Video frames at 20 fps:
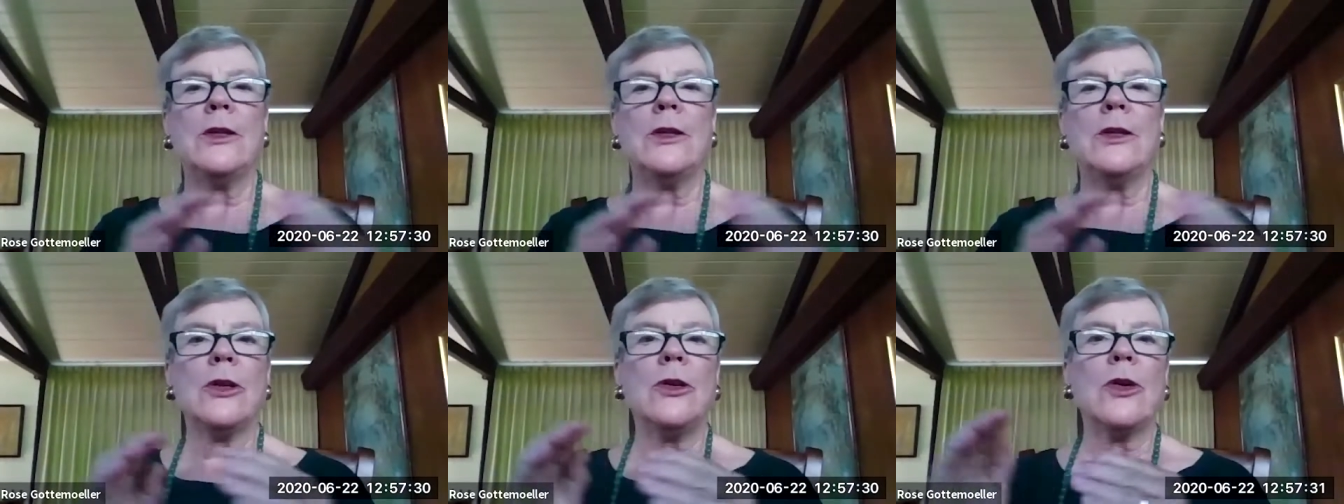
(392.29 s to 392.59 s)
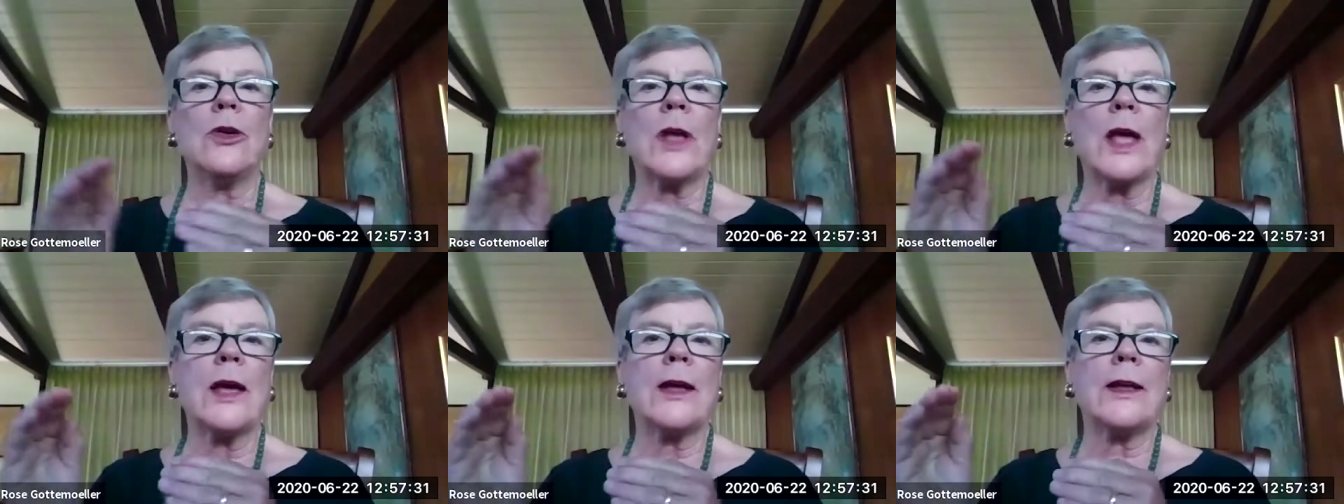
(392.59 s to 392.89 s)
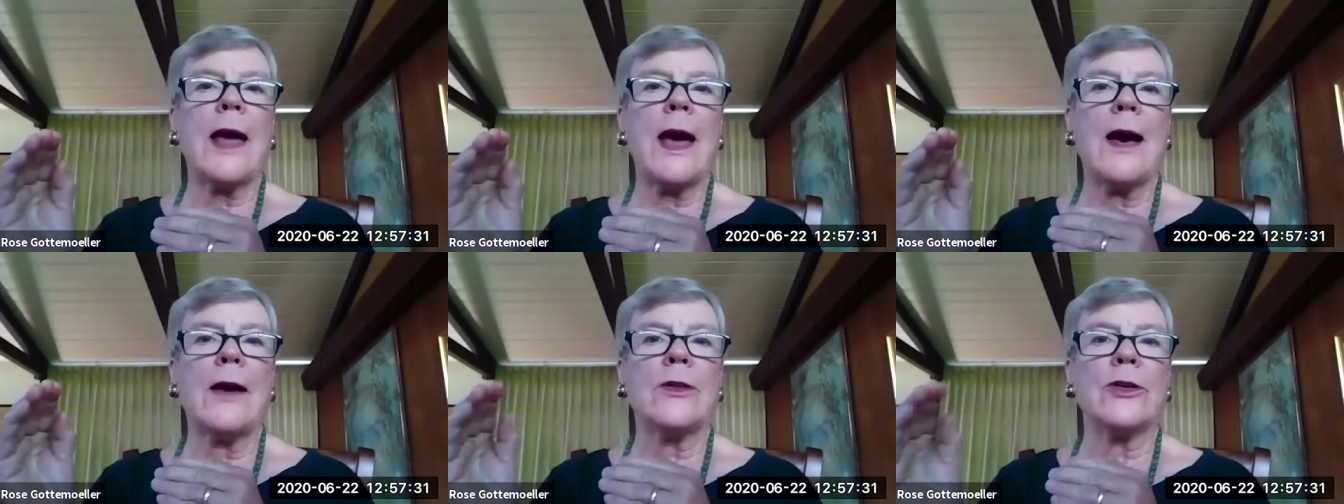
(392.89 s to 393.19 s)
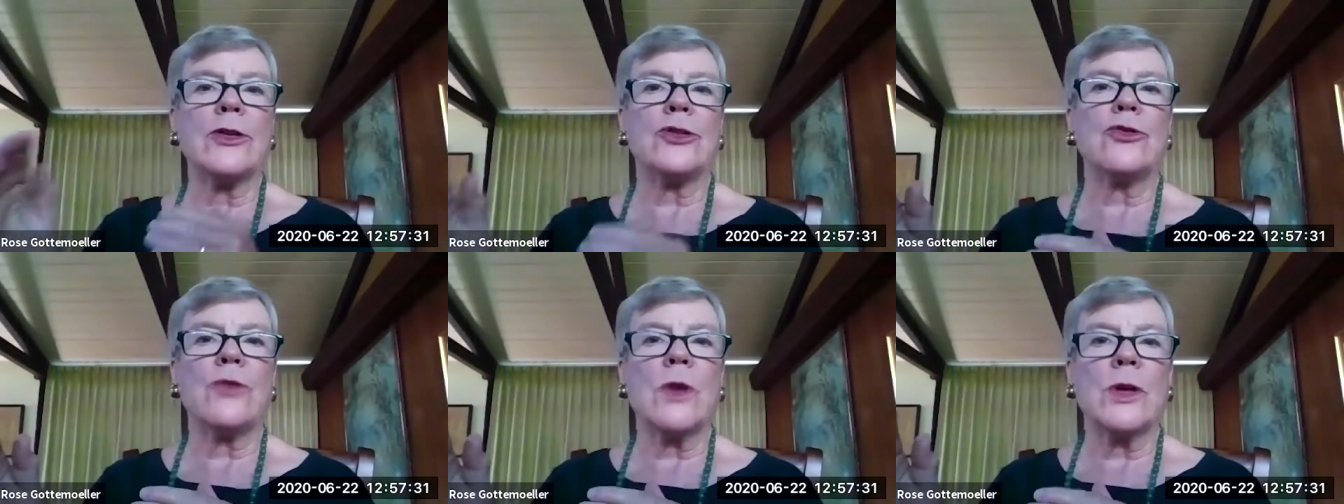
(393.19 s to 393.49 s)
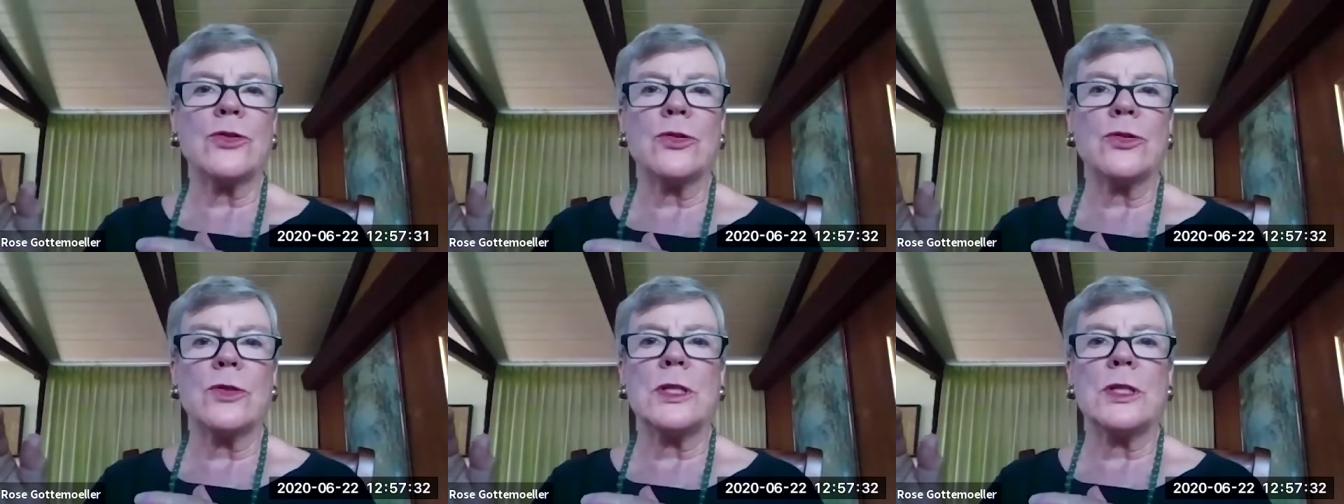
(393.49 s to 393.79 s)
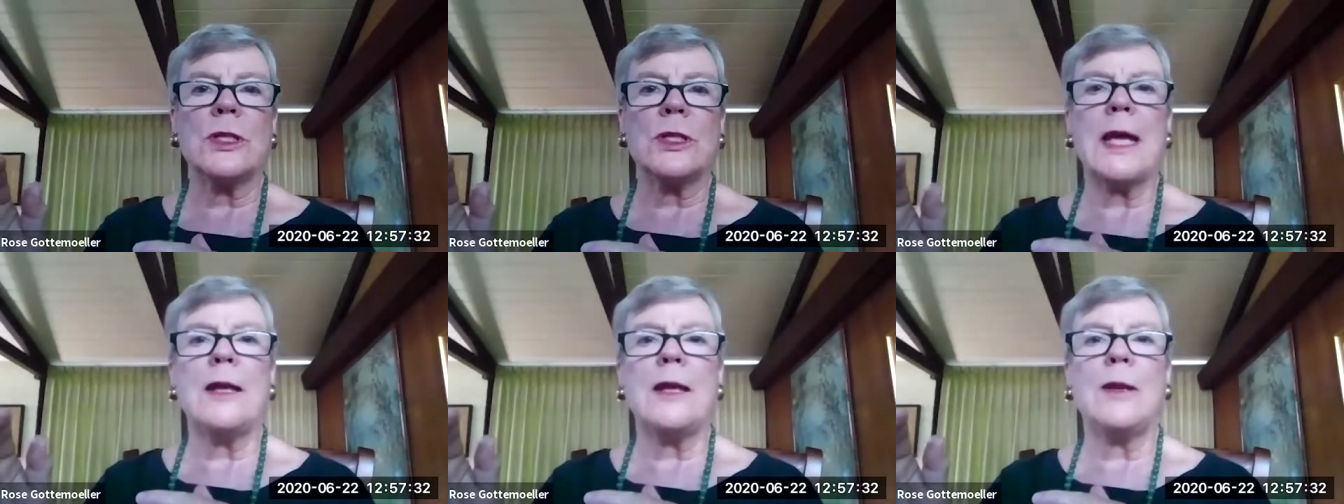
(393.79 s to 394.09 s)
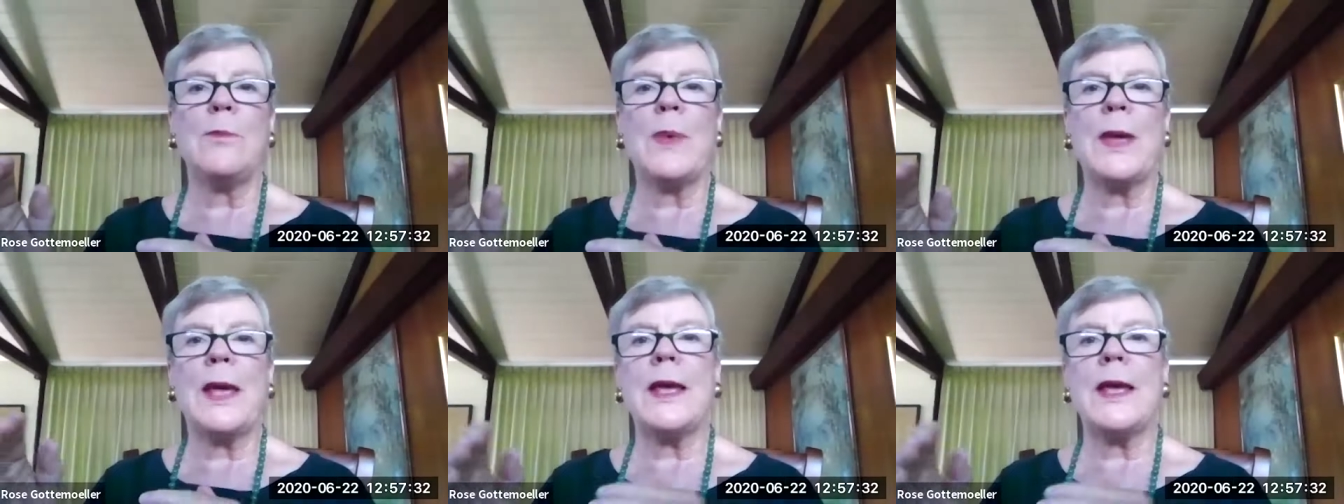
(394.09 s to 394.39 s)
to look at how to structure the
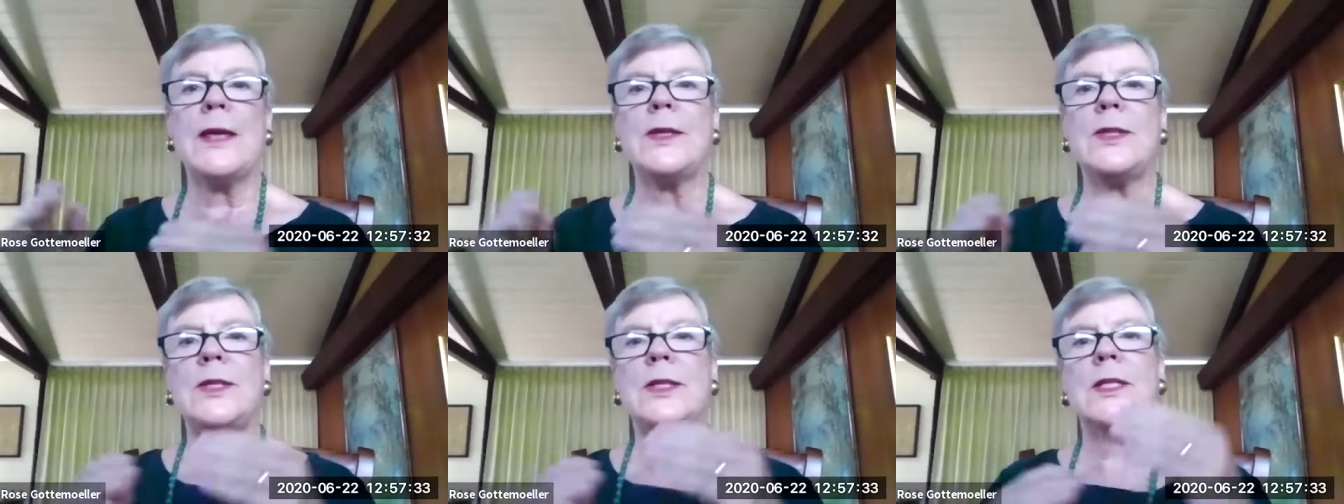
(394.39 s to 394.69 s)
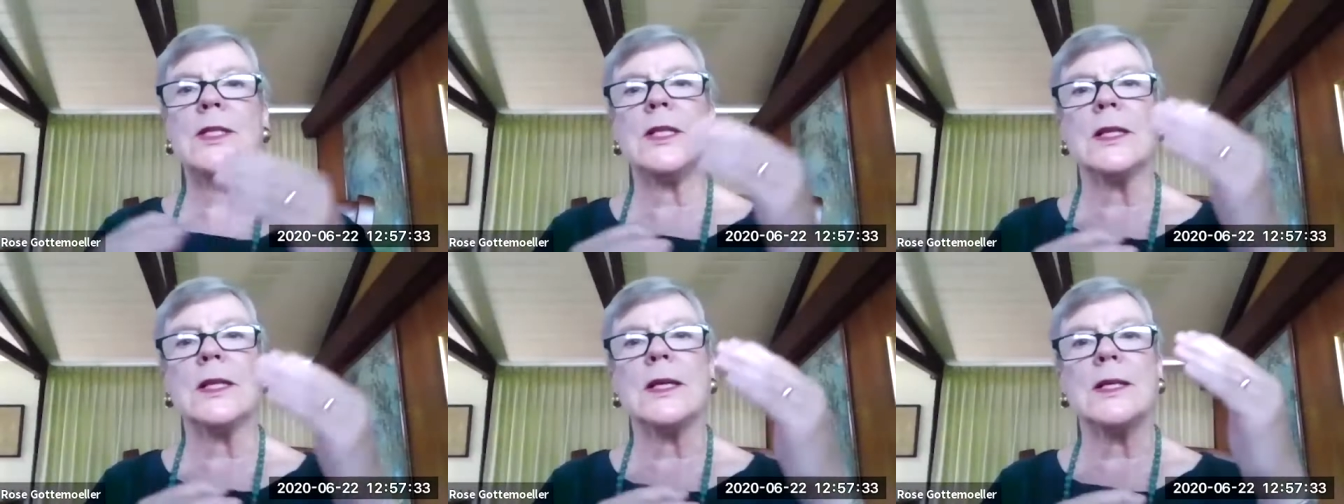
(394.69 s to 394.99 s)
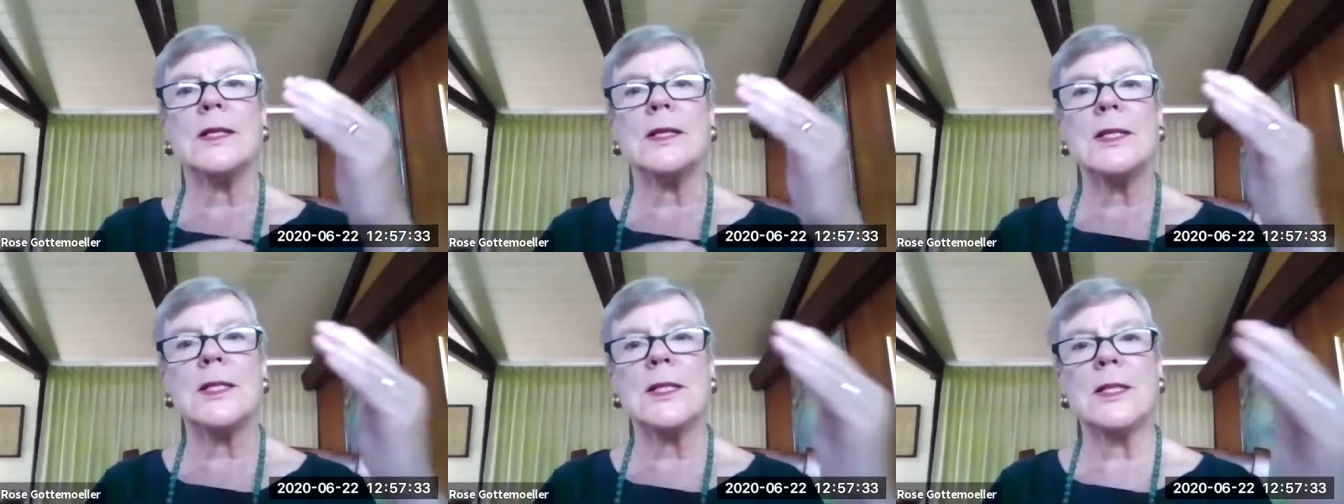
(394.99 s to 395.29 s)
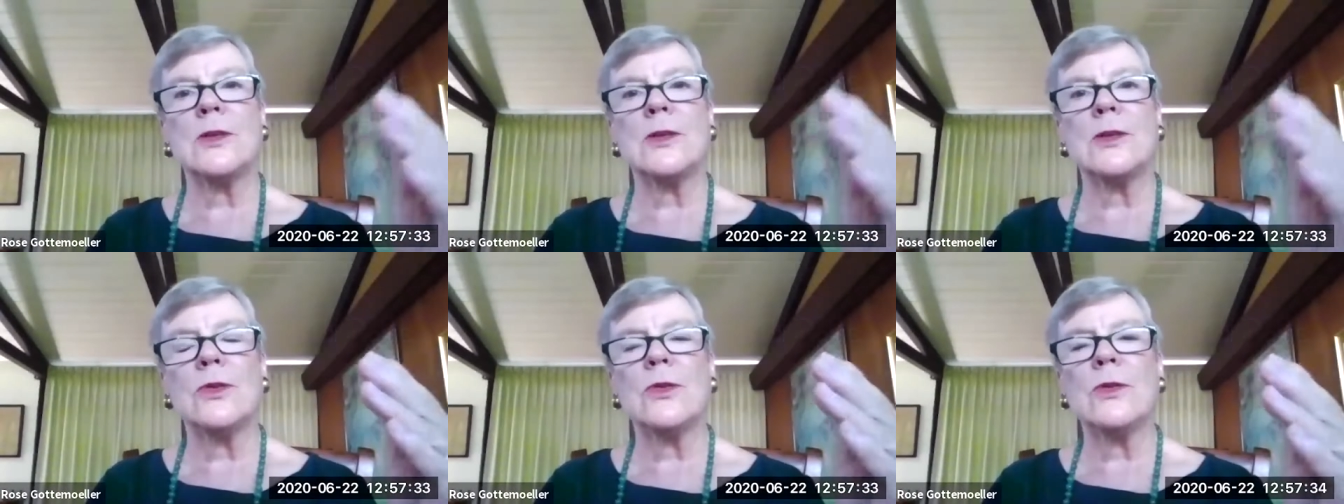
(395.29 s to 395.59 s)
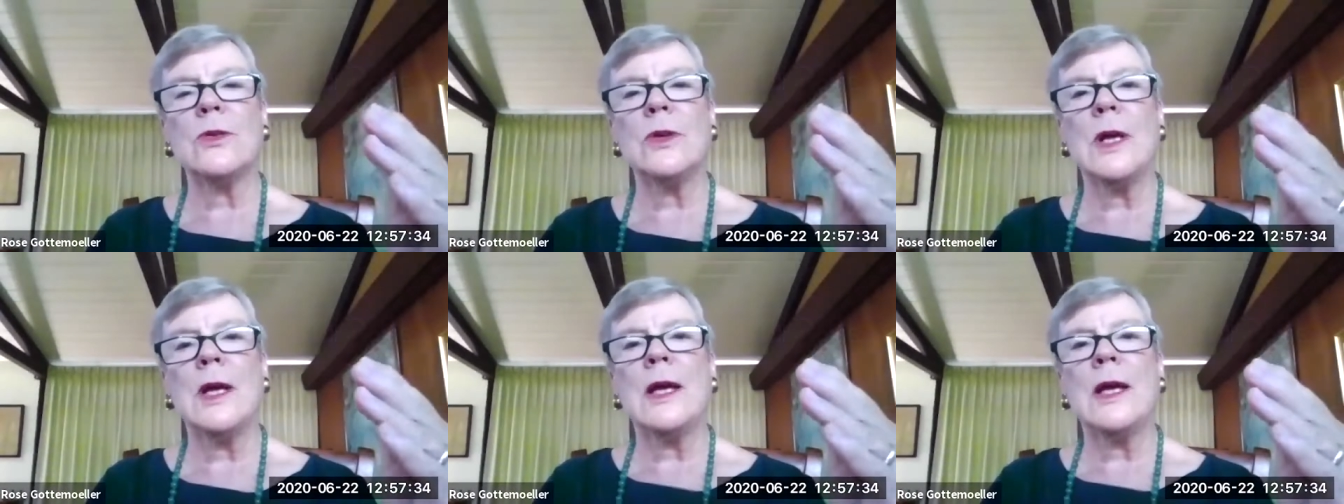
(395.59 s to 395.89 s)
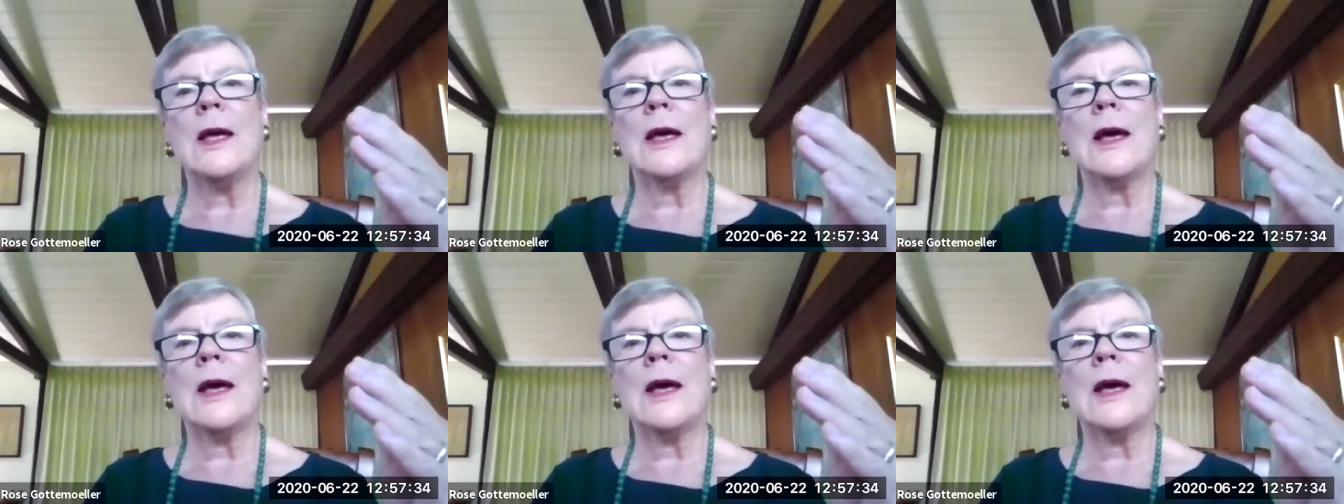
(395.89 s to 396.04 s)
database, to consider